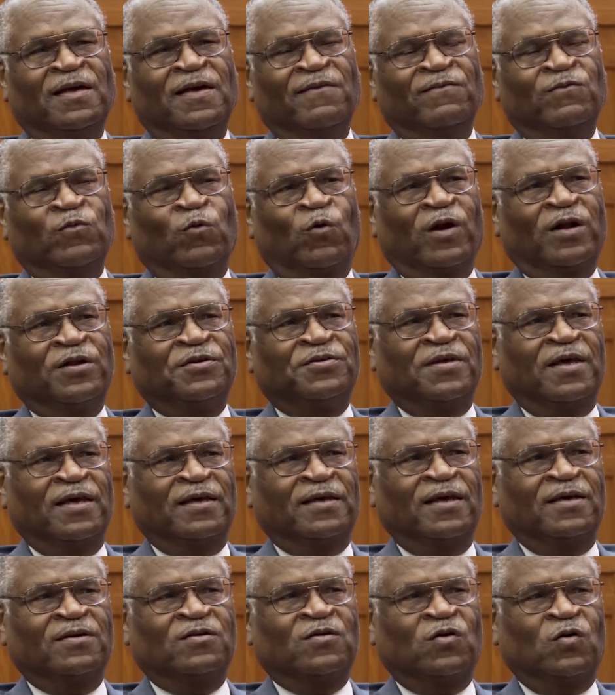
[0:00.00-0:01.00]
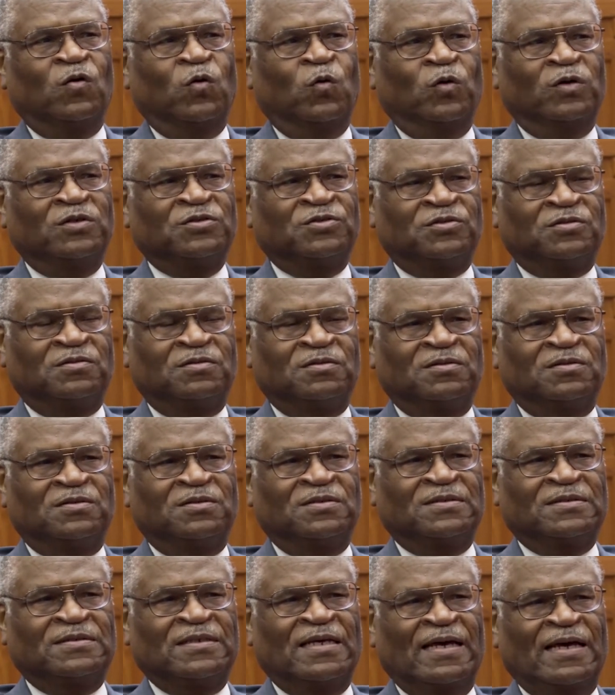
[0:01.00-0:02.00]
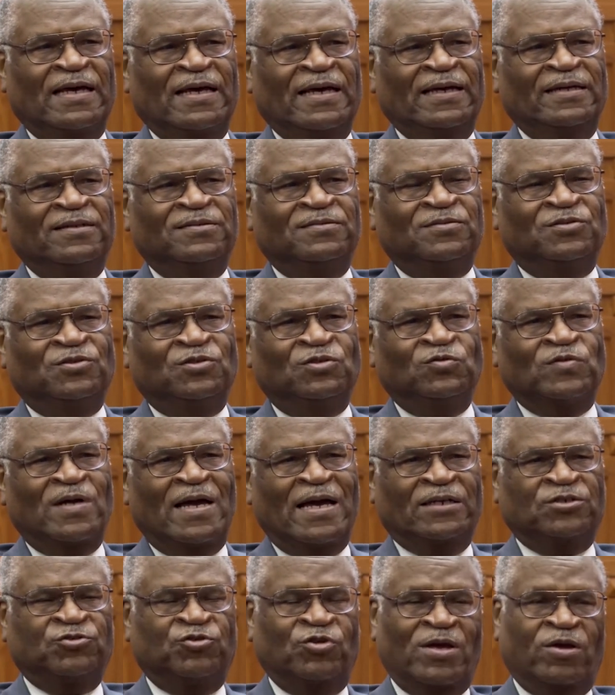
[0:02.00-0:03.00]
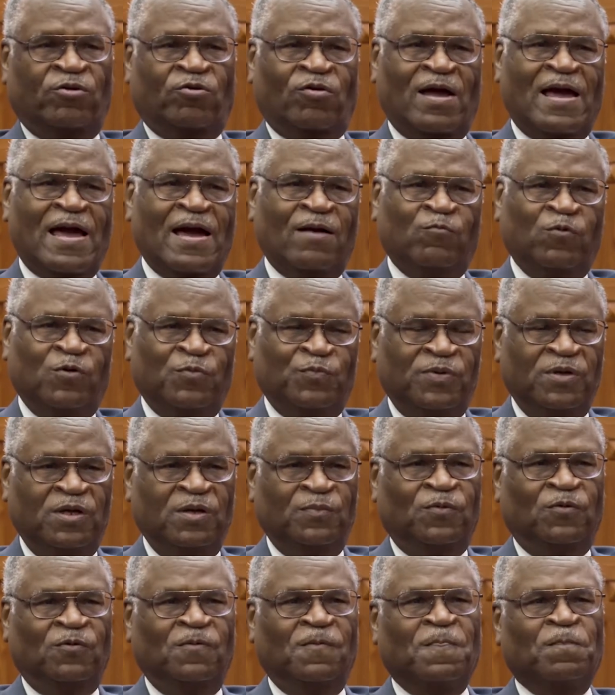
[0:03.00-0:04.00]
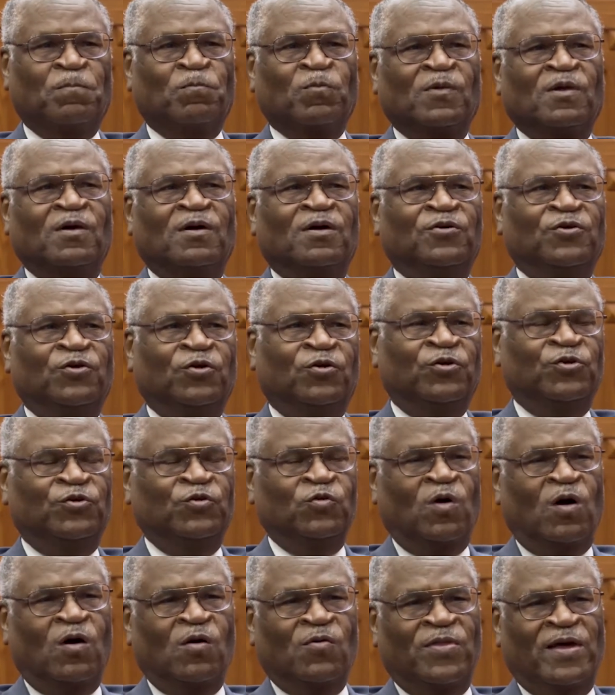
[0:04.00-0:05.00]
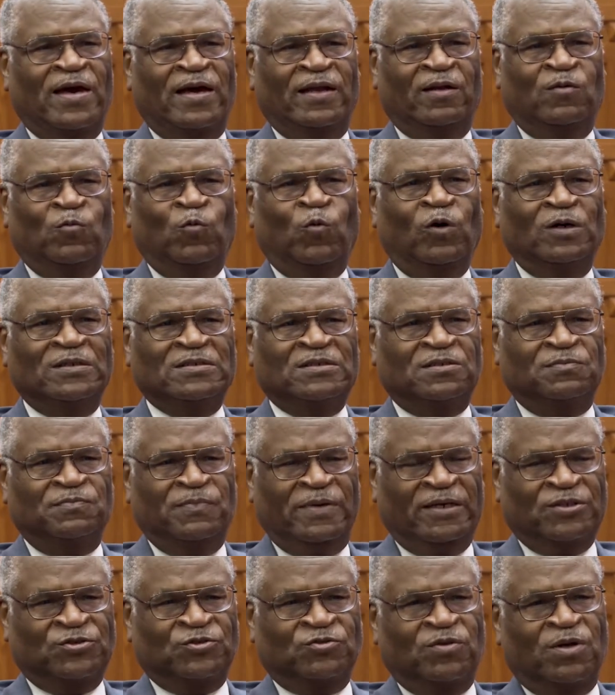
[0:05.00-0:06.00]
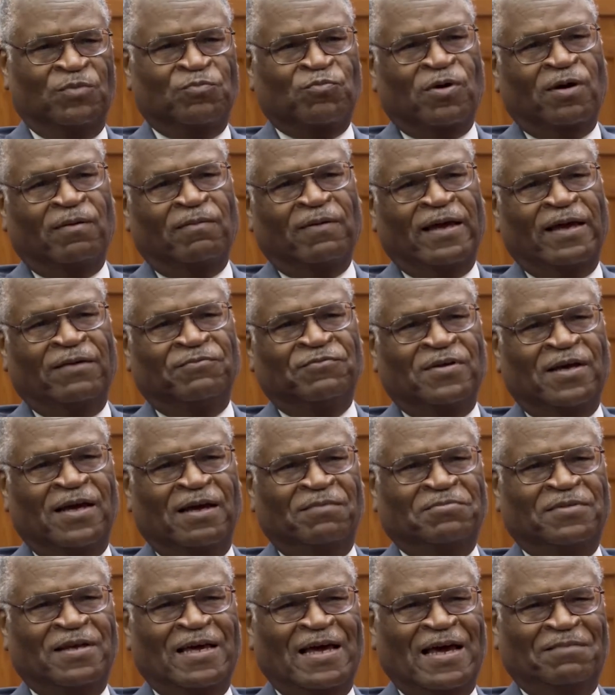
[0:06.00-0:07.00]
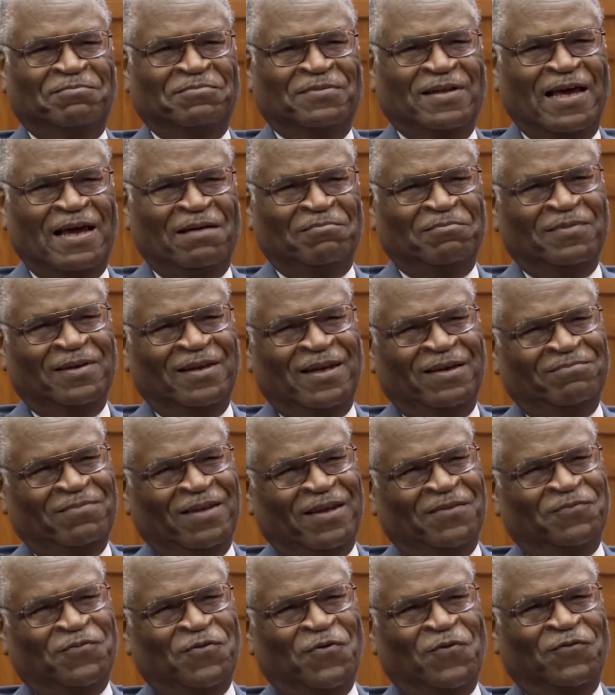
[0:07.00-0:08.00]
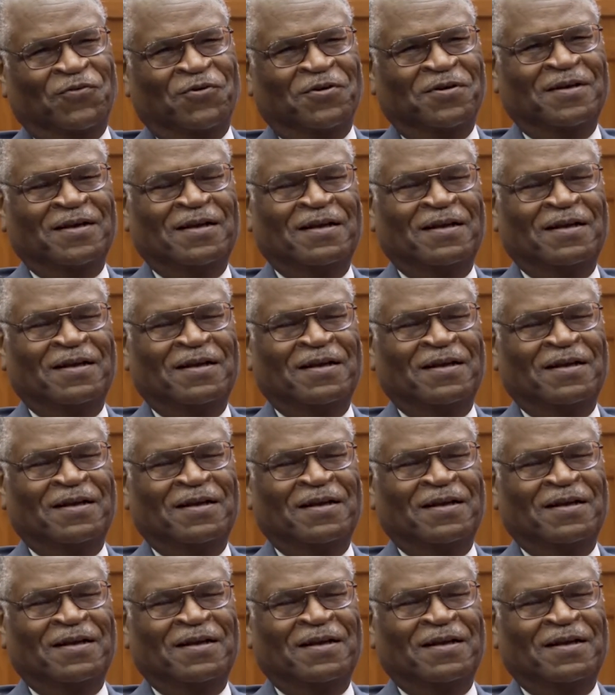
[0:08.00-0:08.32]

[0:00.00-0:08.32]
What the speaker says: If you wanted to take a course designed to actually interact with people, you could do all that in one semester and probably have time left over.